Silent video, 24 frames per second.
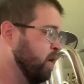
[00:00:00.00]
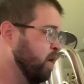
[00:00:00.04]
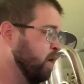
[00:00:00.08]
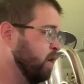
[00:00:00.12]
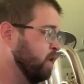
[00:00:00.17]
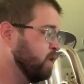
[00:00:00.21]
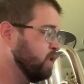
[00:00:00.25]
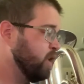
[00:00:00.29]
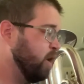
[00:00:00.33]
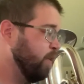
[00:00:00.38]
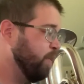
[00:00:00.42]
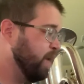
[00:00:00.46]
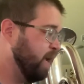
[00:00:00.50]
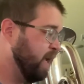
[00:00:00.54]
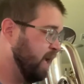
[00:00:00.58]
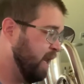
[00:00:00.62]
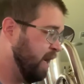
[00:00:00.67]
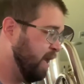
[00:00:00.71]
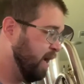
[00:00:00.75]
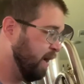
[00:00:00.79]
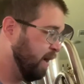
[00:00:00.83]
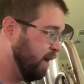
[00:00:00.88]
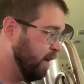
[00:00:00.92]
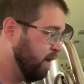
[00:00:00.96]
So
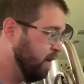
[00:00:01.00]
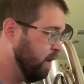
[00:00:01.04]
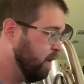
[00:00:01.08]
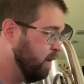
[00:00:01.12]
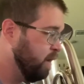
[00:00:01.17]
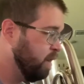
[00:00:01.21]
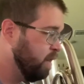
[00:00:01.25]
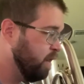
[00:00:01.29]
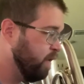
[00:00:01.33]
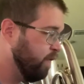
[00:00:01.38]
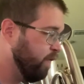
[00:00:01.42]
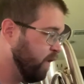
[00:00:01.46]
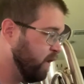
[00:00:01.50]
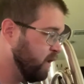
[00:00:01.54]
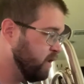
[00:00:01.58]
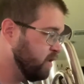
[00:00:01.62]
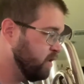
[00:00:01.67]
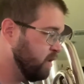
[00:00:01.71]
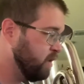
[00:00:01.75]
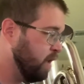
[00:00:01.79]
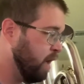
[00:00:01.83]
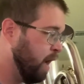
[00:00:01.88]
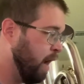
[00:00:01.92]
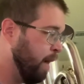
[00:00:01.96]
beginning, the
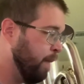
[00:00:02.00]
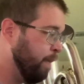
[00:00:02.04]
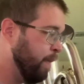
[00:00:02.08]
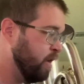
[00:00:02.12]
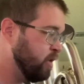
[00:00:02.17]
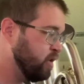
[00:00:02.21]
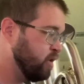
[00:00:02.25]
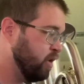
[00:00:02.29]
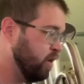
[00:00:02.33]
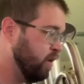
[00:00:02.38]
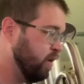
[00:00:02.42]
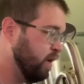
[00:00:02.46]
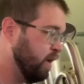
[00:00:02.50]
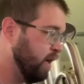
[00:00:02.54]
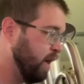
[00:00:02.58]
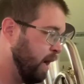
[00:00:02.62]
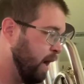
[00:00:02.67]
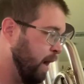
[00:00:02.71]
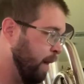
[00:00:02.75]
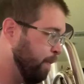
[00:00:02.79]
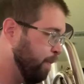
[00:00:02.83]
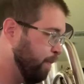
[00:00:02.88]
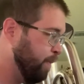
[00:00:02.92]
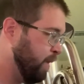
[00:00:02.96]
first measure going
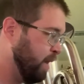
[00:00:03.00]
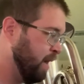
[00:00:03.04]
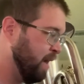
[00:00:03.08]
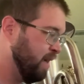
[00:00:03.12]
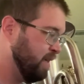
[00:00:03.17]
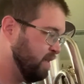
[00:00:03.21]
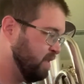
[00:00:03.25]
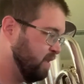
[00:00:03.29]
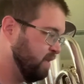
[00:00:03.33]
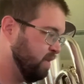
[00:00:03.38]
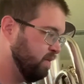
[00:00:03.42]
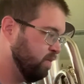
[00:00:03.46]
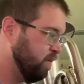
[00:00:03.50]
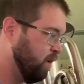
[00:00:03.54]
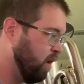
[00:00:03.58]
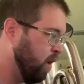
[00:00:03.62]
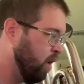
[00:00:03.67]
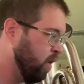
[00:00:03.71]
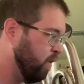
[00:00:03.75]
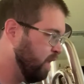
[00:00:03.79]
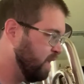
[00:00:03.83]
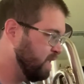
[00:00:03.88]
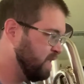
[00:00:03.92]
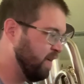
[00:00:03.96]
up, and honestly,
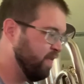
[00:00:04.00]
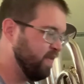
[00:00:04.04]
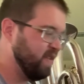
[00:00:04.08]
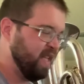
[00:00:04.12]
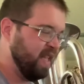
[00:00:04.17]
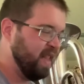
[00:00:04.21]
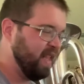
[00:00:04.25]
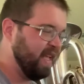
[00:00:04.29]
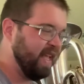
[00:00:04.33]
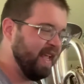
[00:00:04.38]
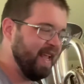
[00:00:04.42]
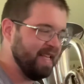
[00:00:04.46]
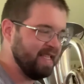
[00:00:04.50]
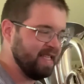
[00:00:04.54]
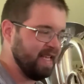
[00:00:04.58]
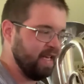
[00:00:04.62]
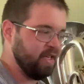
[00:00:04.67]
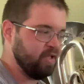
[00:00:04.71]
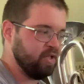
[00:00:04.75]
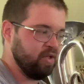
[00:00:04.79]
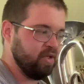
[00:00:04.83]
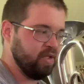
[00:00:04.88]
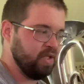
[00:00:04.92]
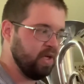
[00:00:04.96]
all that stuff is in the key
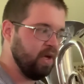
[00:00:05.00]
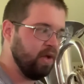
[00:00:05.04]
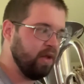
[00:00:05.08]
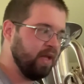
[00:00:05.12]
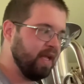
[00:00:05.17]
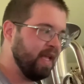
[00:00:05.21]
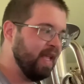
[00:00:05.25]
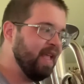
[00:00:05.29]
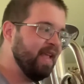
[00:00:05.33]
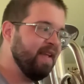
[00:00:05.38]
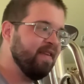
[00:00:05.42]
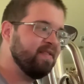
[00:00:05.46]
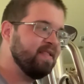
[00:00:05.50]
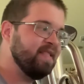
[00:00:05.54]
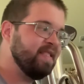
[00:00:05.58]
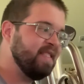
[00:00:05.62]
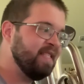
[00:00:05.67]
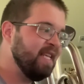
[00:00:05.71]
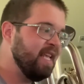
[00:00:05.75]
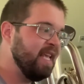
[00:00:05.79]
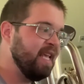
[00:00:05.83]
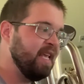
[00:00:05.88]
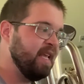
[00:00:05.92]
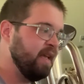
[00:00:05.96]
signatures. It's all the key of
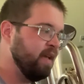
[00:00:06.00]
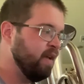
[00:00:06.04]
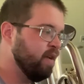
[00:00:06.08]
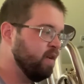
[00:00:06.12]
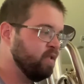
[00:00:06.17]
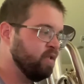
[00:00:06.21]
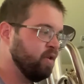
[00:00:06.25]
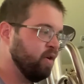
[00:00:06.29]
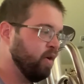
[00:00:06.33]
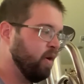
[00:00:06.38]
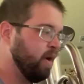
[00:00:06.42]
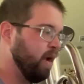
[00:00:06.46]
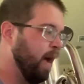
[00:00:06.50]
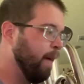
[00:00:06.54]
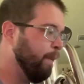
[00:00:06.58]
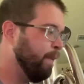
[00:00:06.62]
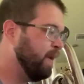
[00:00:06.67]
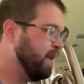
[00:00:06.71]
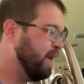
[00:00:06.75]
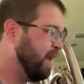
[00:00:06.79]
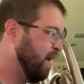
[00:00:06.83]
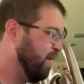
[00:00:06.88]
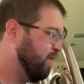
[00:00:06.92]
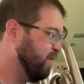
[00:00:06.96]
C. So you're going up
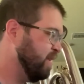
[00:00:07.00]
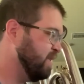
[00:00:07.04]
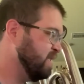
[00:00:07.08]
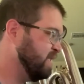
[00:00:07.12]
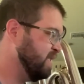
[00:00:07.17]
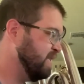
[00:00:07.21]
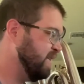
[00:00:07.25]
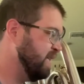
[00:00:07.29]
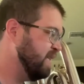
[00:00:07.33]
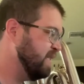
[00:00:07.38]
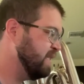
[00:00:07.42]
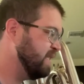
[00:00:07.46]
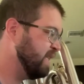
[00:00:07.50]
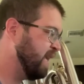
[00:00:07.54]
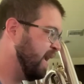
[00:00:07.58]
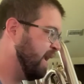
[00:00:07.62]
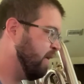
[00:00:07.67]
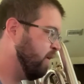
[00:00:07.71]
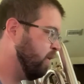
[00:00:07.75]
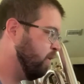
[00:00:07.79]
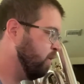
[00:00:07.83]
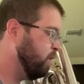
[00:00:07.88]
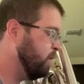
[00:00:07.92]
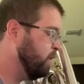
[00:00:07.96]
and down the C
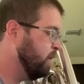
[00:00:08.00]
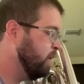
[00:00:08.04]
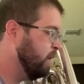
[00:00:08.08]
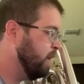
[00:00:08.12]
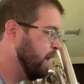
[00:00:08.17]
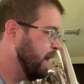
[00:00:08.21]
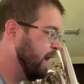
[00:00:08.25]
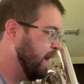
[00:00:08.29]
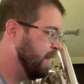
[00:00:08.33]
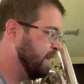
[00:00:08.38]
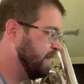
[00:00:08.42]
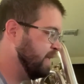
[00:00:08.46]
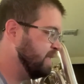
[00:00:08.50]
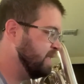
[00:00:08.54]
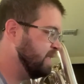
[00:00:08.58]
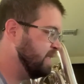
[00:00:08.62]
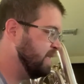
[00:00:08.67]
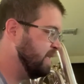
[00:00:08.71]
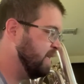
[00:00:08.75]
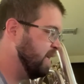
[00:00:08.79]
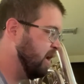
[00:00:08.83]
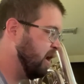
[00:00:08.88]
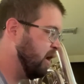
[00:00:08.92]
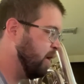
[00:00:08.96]
scale and the
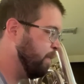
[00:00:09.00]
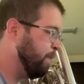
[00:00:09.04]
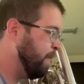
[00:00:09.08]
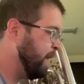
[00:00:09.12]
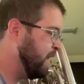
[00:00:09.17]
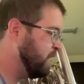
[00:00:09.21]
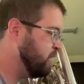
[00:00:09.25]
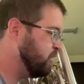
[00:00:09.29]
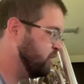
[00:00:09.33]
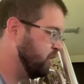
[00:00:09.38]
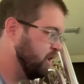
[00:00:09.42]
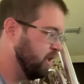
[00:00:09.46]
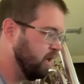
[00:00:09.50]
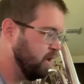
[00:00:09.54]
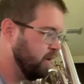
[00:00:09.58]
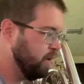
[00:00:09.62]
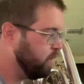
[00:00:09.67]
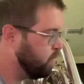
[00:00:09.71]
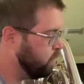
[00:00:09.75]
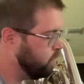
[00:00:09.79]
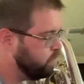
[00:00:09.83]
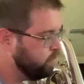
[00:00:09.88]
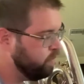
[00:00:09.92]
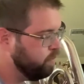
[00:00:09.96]
C
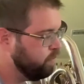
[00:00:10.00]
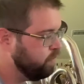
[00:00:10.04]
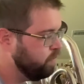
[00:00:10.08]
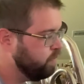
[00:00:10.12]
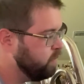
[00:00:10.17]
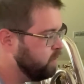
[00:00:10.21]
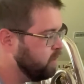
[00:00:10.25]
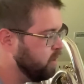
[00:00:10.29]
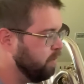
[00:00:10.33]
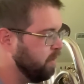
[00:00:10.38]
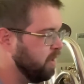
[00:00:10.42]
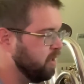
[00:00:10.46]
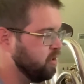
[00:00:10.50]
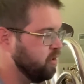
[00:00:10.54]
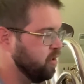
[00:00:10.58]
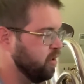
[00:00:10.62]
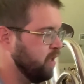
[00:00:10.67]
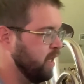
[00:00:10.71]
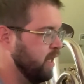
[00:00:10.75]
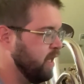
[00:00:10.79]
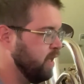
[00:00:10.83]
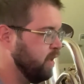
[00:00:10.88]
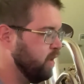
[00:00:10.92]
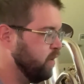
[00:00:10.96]
arpeggio. So make sure
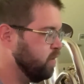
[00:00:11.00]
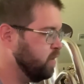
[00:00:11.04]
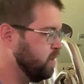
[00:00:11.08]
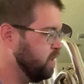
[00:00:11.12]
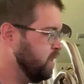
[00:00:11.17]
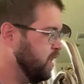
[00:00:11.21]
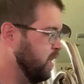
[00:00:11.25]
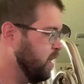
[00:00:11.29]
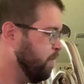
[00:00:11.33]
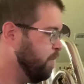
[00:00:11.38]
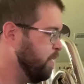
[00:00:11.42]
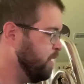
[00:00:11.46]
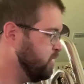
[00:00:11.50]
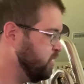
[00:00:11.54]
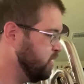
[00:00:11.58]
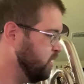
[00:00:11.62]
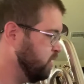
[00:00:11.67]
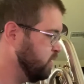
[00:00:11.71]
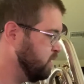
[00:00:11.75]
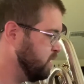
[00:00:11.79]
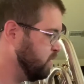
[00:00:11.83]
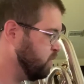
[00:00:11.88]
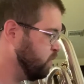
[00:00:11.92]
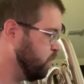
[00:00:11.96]
you're getting those C
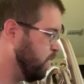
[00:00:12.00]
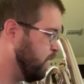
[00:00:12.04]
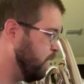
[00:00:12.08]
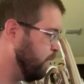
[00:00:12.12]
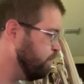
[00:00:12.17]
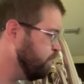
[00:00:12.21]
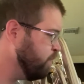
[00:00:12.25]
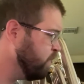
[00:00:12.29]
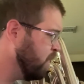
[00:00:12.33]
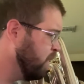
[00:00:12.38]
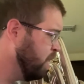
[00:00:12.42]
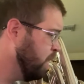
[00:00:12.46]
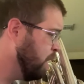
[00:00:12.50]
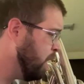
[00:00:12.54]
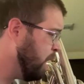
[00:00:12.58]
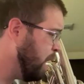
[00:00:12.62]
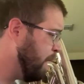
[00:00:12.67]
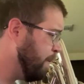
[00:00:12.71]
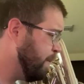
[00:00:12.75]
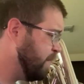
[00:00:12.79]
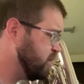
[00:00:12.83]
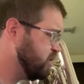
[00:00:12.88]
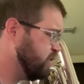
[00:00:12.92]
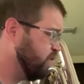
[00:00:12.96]
arpeggios as well.
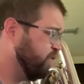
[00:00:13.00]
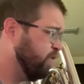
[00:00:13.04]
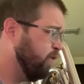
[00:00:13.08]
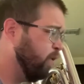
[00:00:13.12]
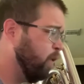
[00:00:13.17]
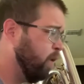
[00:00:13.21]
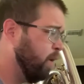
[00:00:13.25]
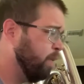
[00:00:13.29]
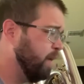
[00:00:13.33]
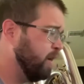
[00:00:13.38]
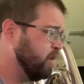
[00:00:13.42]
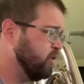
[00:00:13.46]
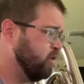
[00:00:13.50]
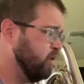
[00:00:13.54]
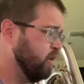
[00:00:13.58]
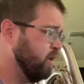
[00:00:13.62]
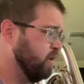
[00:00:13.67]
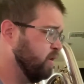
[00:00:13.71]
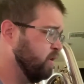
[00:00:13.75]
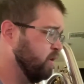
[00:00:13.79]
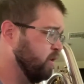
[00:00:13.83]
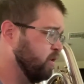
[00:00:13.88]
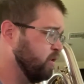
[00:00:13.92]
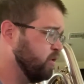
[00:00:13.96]
Measure 4, make
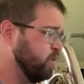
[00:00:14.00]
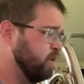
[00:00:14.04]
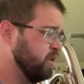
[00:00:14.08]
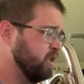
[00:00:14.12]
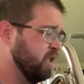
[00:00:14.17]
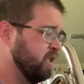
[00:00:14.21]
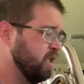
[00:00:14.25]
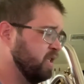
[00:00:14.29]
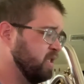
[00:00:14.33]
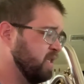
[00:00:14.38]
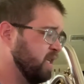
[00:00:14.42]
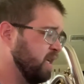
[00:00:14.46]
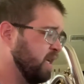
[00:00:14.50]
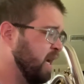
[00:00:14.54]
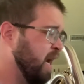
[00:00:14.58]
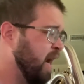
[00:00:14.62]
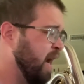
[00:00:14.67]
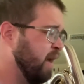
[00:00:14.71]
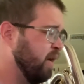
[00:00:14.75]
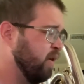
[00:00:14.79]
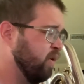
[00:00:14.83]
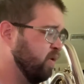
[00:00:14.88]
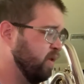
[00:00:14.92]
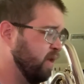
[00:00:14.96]
sure you're switching to
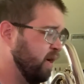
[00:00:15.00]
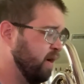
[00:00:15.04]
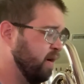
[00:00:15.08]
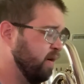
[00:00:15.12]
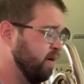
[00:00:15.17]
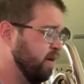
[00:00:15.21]
staccato there